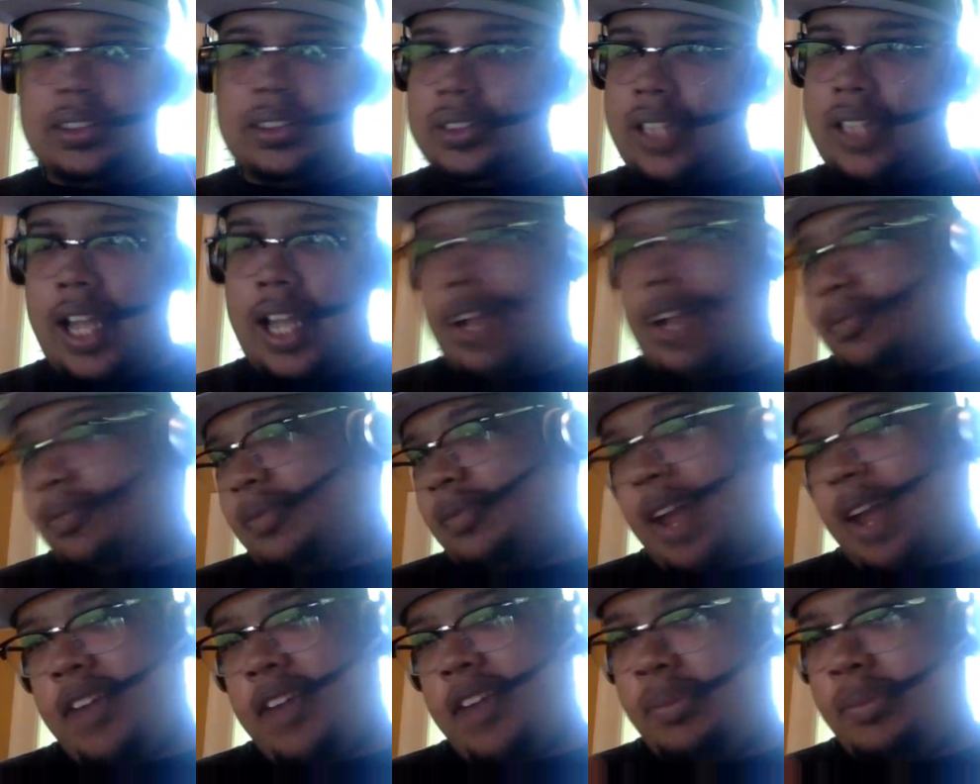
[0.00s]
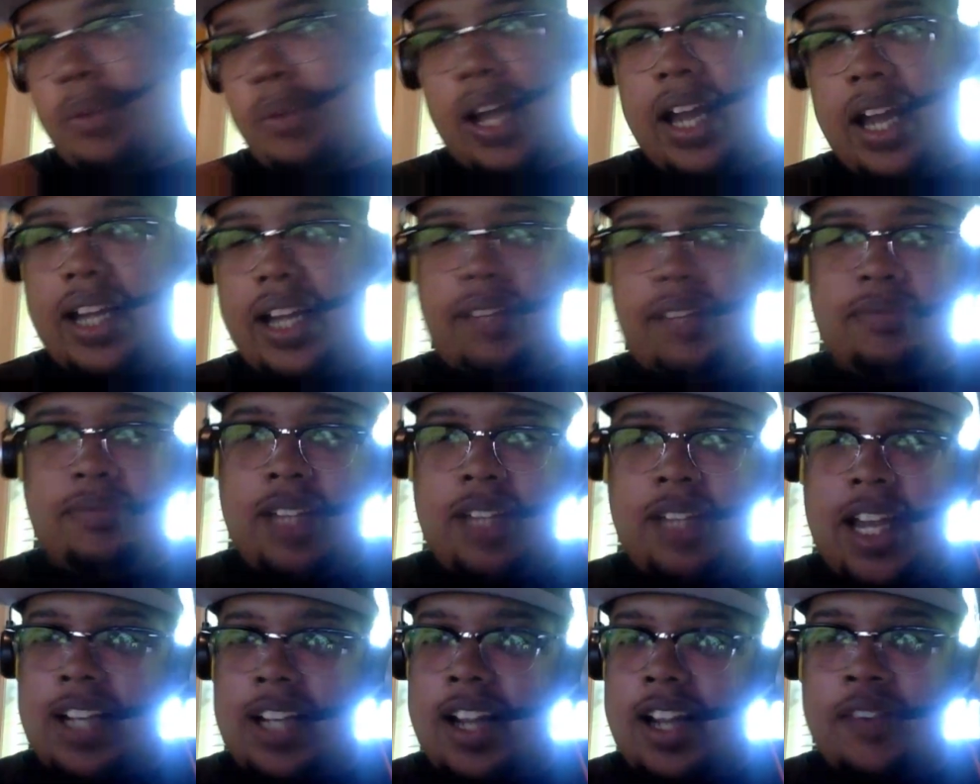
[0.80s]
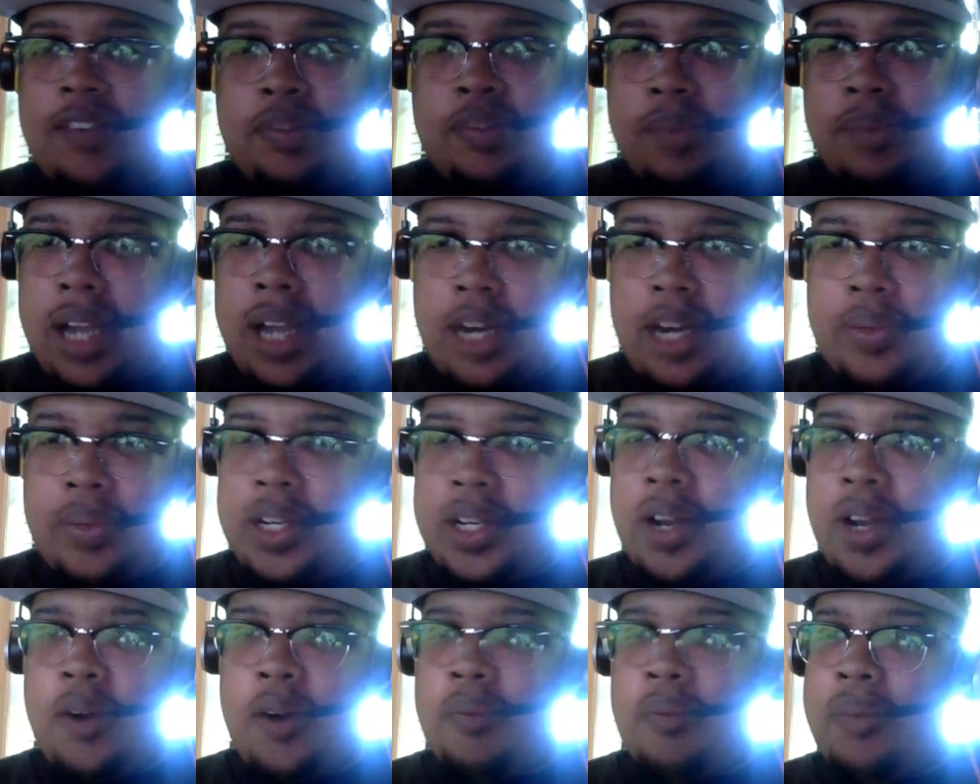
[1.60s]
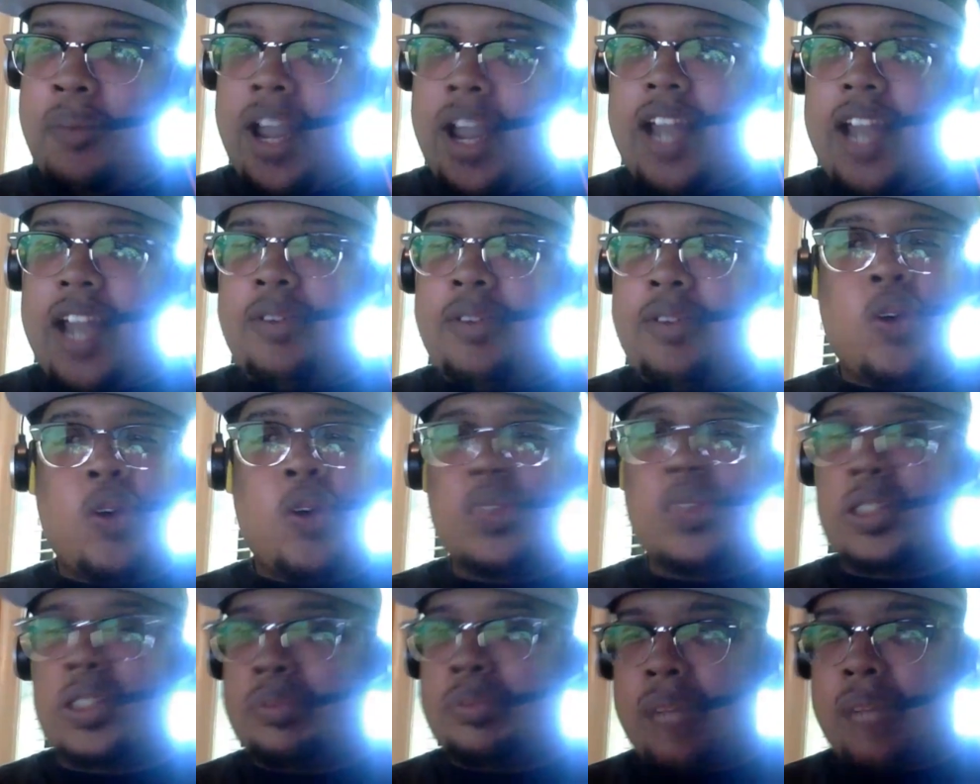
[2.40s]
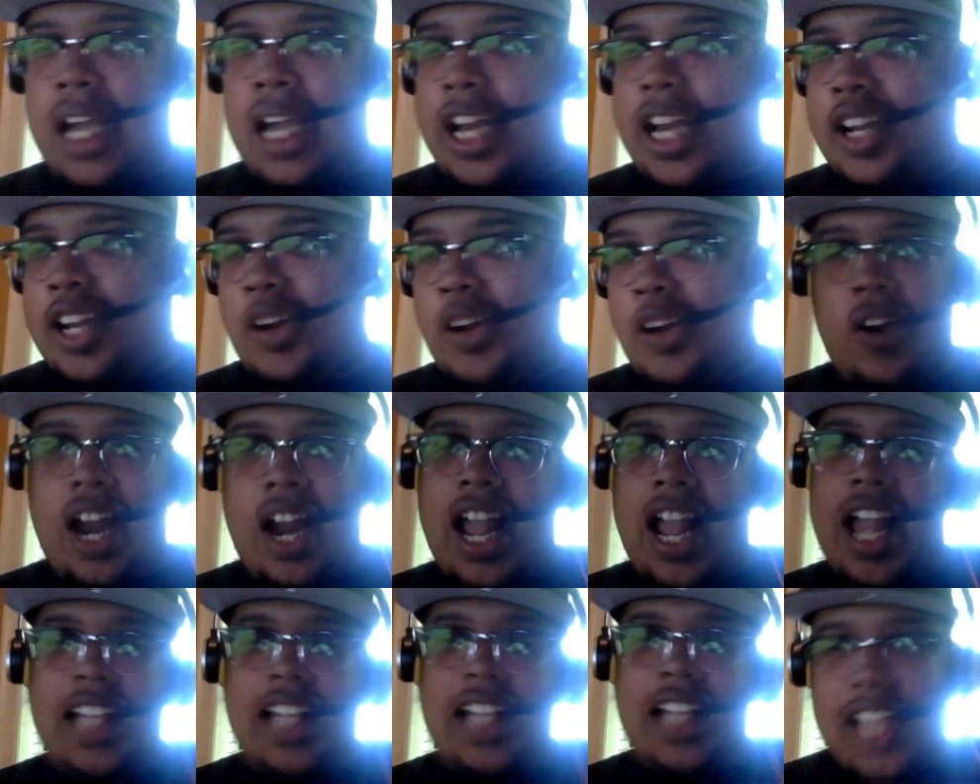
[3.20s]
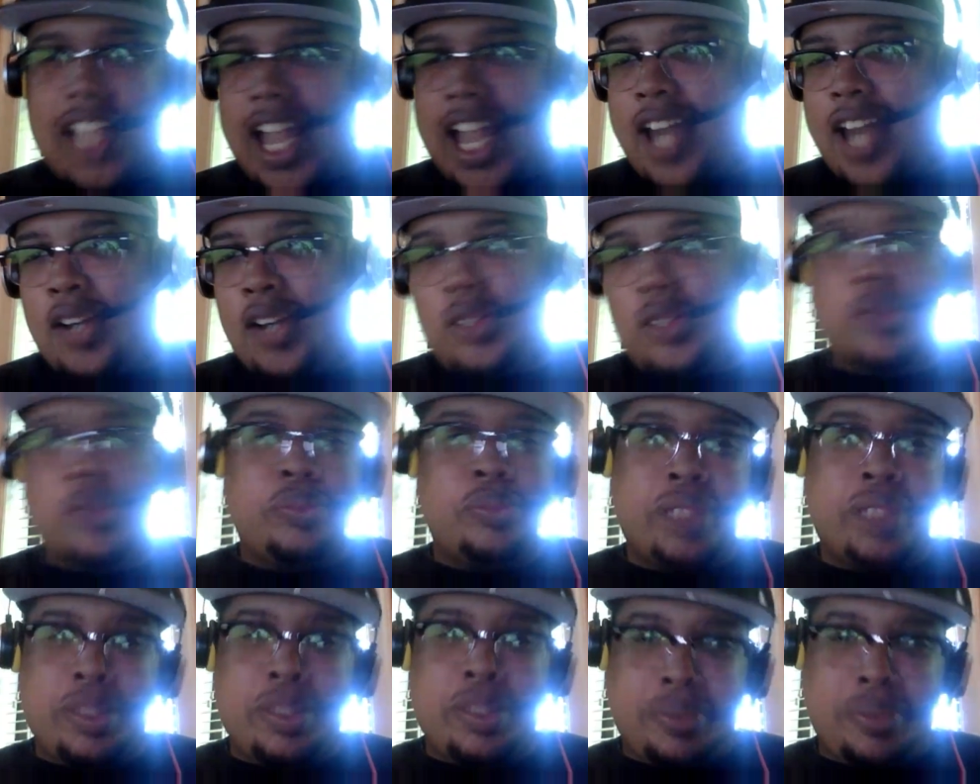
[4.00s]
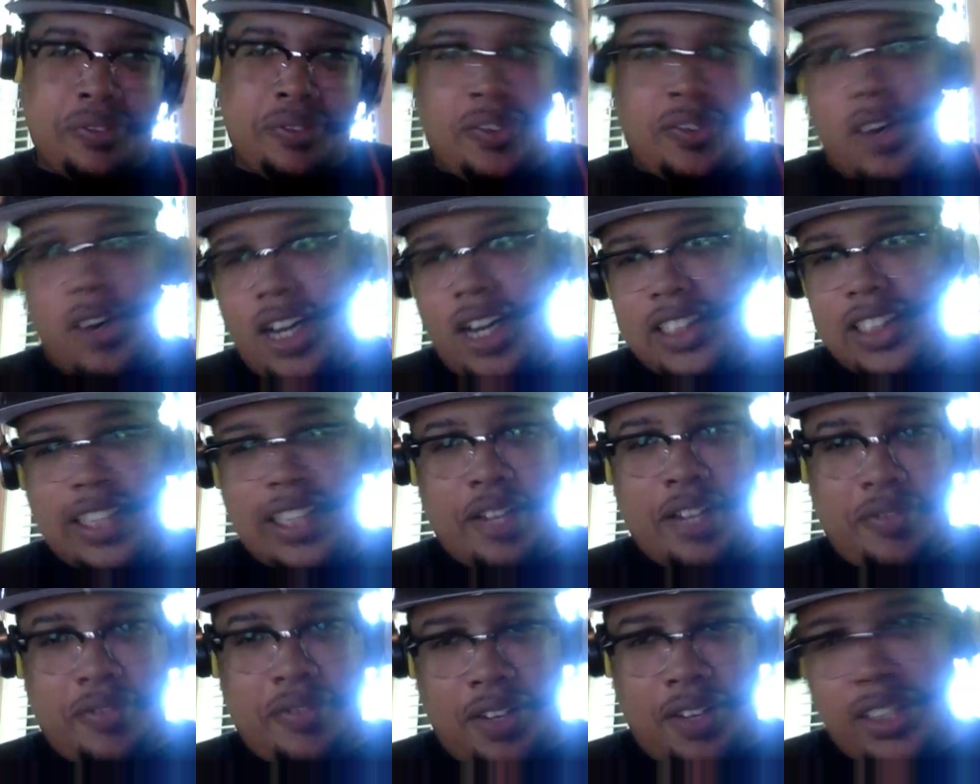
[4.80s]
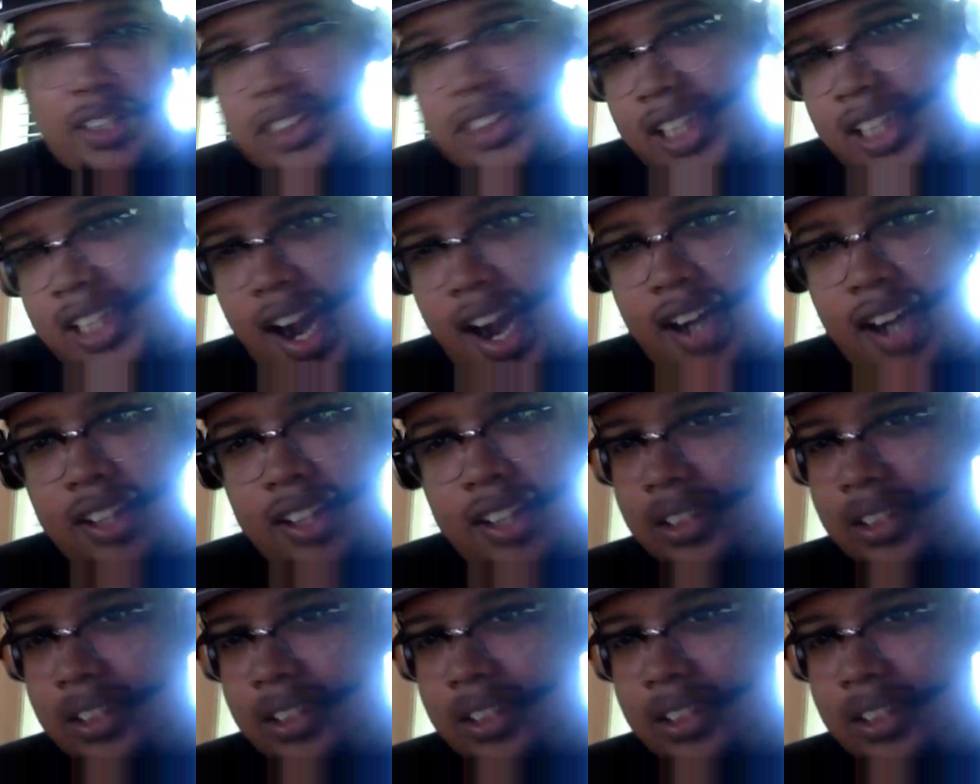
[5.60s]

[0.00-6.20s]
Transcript: Like everybody like everybody we know may know somebody or has had a hoopty before as their first car.